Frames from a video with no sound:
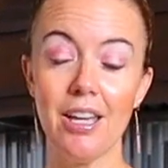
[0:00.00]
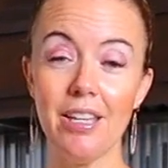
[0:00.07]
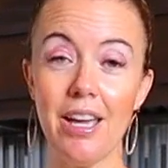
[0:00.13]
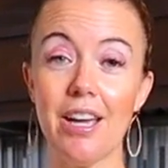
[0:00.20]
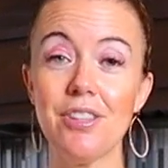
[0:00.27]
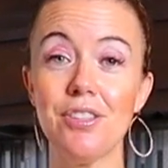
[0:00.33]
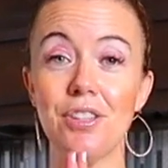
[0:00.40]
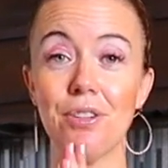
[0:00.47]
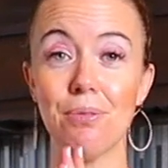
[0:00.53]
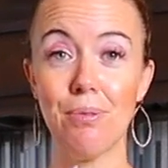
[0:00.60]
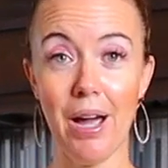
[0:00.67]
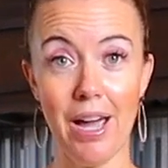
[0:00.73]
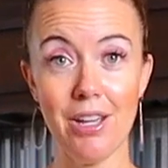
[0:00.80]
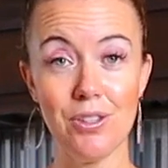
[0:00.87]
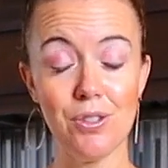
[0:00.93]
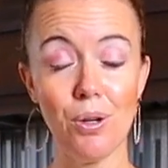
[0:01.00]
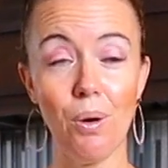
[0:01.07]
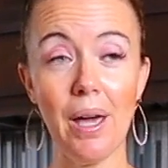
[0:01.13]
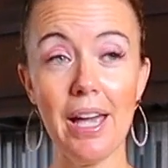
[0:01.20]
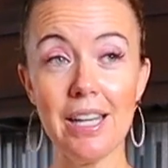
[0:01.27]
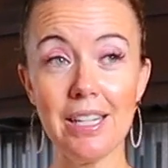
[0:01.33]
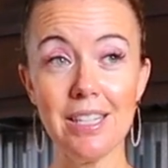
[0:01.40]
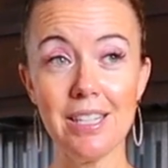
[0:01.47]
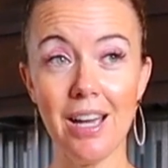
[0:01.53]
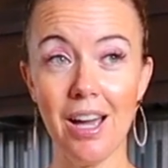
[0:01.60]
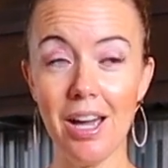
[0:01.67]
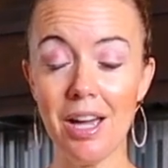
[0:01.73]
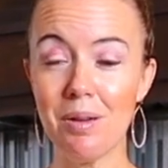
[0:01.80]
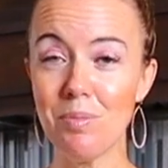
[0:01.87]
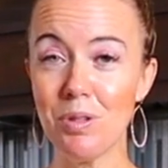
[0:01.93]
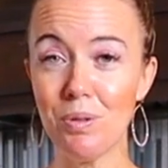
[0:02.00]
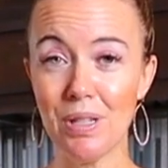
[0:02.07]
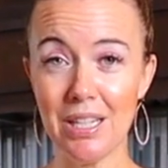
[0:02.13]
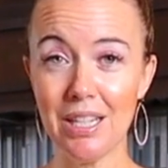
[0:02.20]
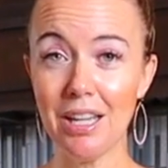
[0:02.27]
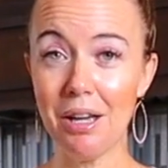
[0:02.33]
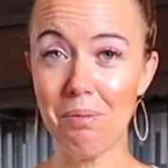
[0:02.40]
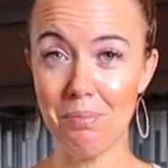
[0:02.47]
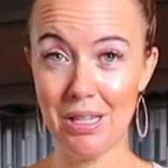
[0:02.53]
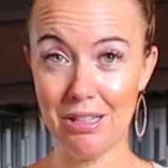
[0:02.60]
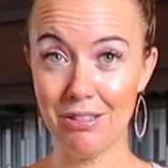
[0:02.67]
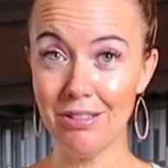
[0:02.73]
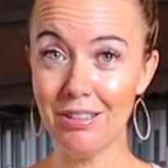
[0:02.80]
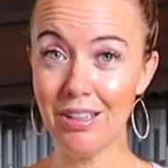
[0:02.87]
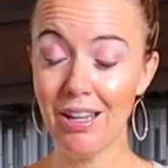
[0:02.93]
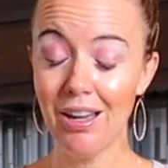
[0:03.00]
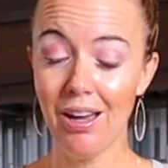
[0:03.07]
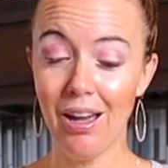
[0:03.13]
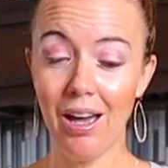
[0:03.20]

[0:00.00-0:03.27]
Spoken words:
Yes, you're right. So anytime you eat a meal,